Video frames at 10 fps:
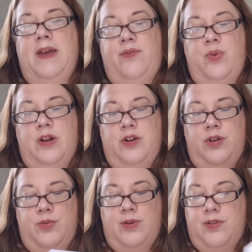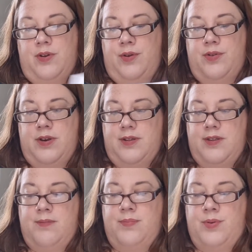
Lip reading: have to include one of those in at some